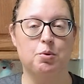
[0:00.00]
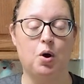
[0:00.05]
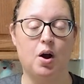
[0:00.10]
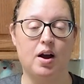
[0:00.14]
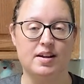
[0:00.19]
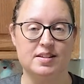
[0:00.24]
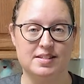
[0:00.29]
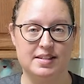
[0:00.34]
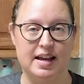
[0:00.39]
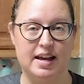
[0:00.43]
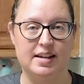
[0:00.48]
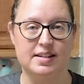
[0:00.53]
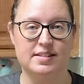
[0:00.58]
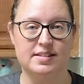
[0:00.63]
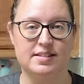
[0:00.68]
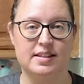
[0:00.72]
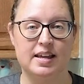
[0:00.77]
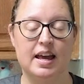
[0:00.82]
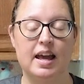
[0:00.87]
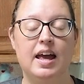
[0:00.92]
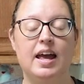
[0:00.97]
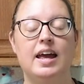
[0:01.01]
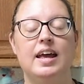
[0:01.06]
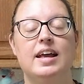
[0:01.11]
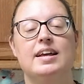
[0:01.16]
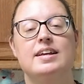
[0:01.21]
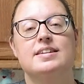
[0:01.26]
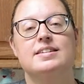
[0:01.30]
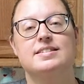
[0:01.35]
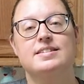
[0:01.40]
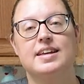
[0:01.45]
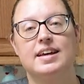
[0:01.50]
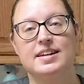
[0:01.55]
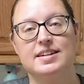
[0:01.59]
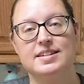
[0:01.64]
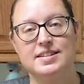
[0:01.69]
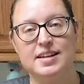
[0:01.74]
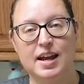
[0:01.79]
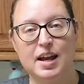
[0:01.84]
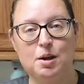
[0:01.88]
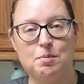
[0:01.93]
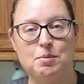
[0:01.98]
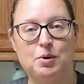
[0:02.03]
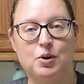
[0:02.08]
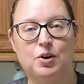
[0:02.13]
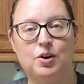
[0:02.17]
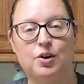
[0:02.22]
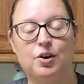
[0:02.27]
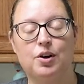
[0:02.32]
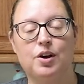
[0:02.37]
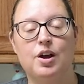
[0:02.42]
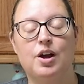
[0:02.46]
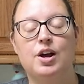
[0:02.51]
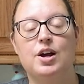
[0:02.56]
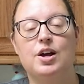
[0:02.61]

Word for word: process. Set a timer